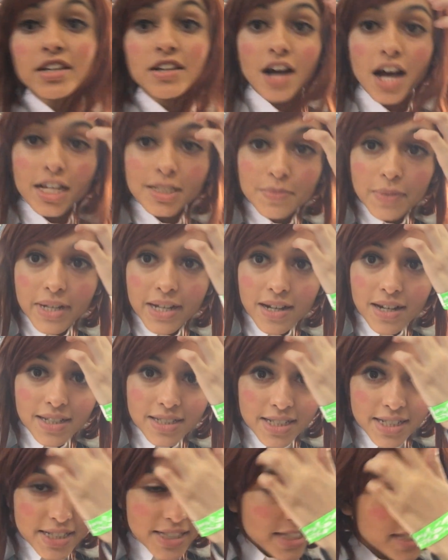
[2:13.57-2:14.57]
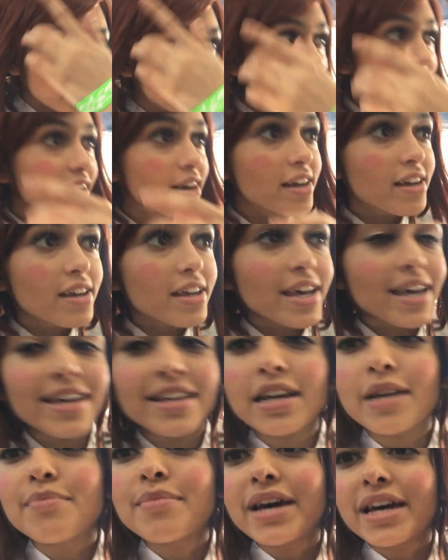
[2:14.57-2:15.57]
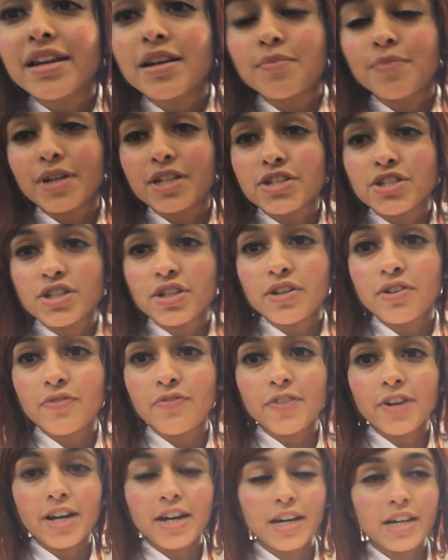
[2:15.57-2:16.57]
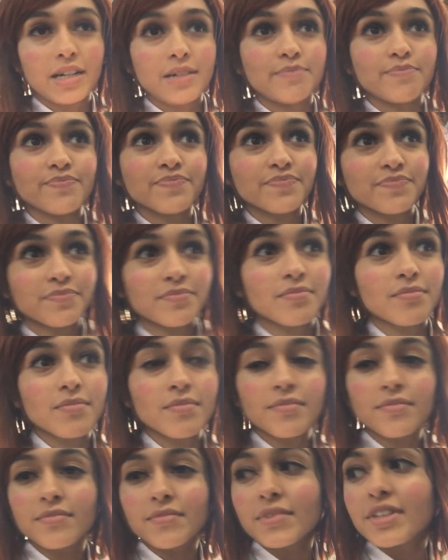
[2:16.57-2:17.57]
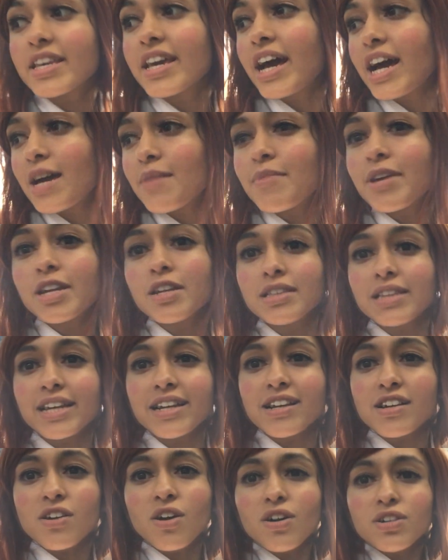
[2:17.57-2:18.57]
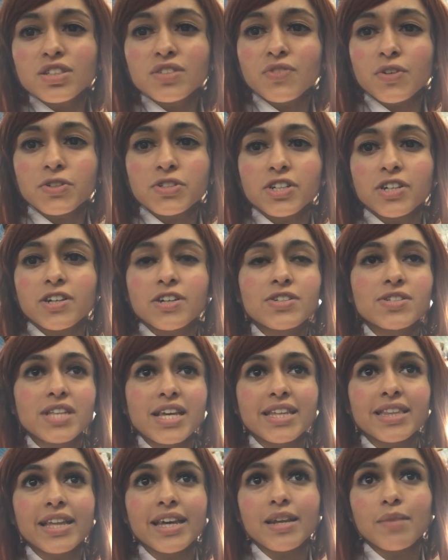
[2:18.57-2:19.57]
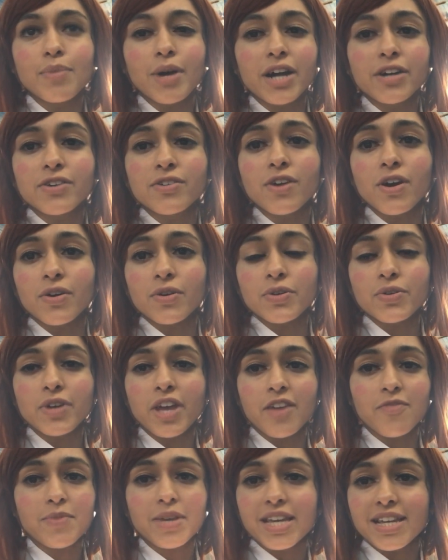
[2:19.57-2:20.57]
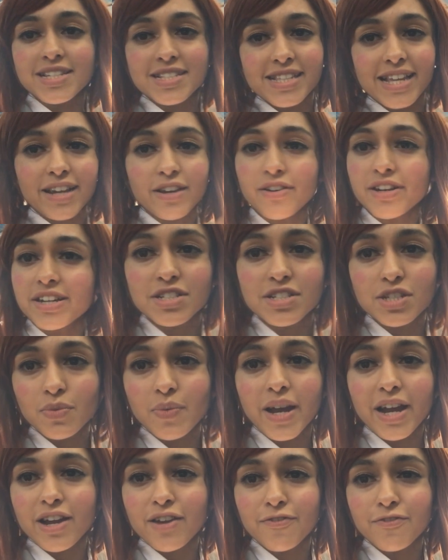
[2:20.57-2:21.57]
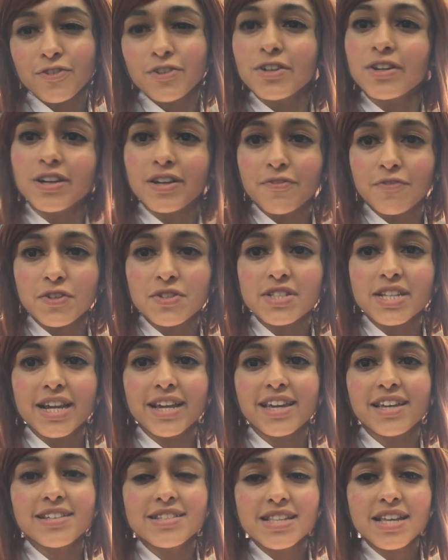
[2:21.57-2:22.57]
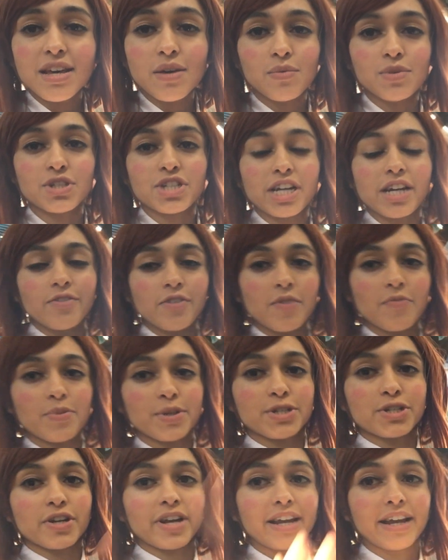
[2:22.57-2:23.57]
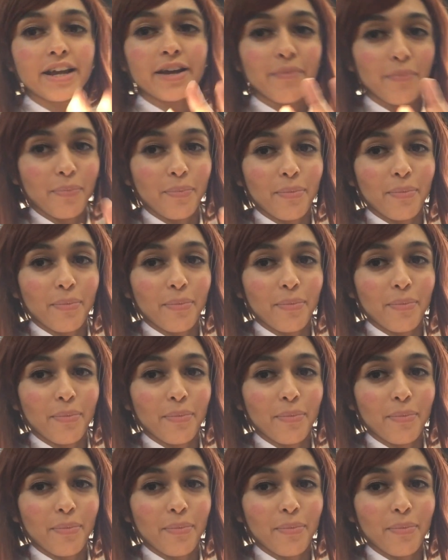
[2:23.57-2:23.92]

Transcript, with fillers: a cosplay contest in there, and I met a bunch of, um, yeah, I met a, like a cult of Ochacos, and then a Bakugo who gave me his neck to wear for a few seconds, which I'll have a picture right here,